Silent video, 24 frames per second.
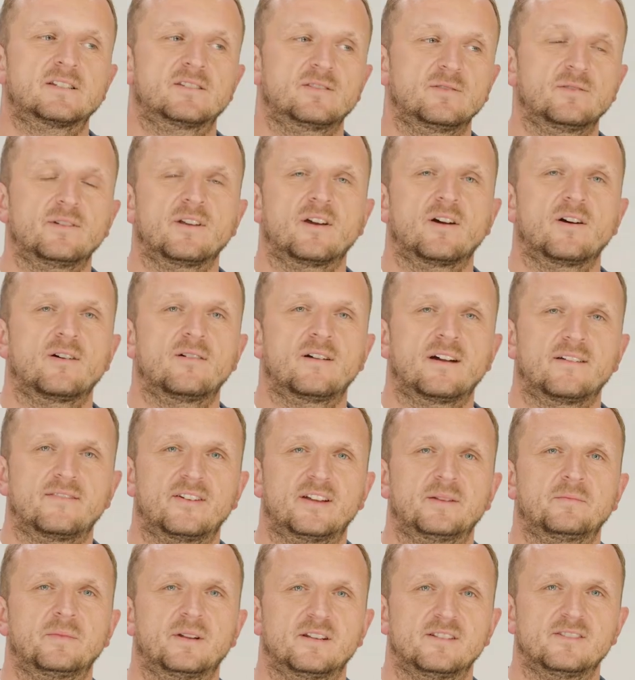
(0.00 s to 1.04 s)
studio. I've
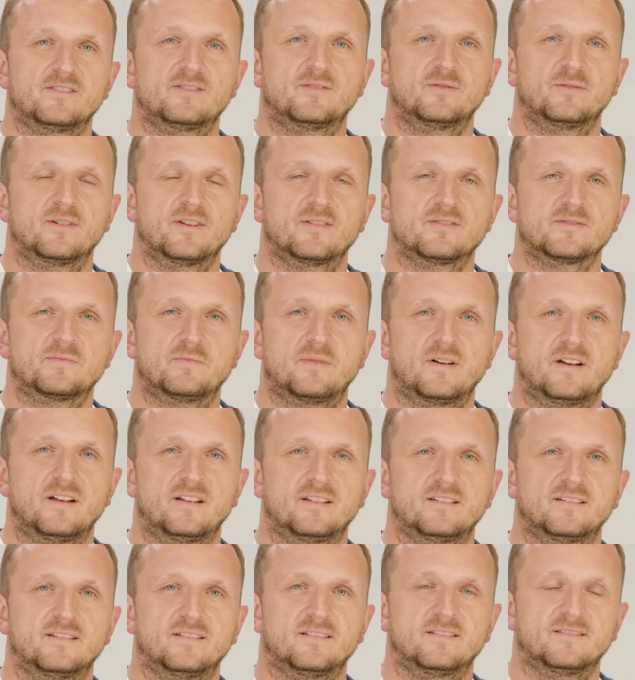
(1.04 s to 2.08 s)
had many studios,
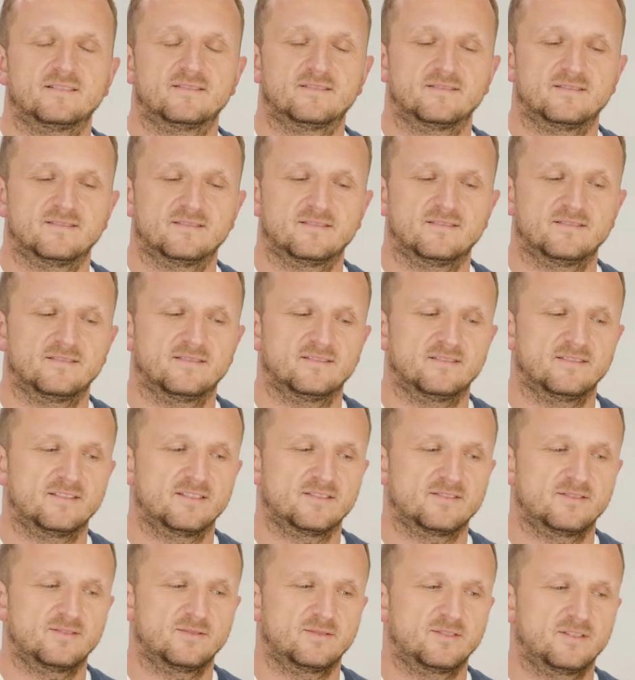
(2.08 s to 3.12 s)
but
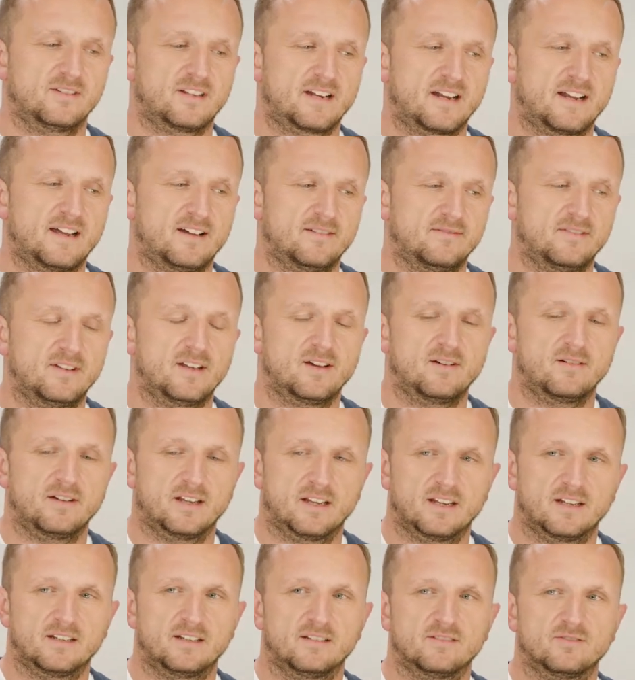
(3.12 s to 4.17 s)
the studio that I have now,
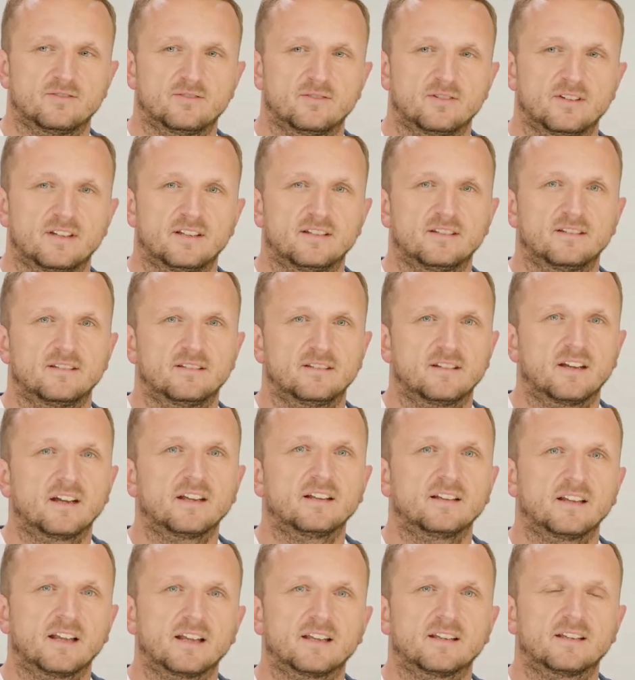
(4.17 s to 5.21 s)
I kind of enjoy and
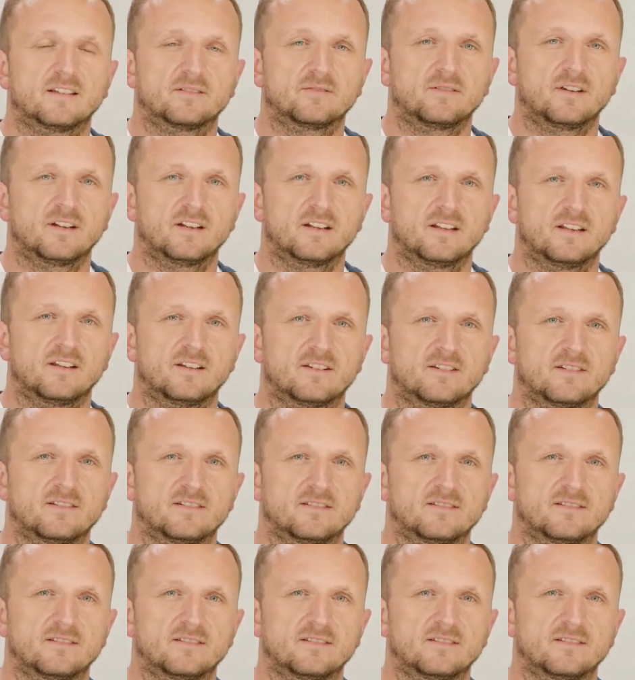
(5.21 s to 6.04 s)
I like creating here.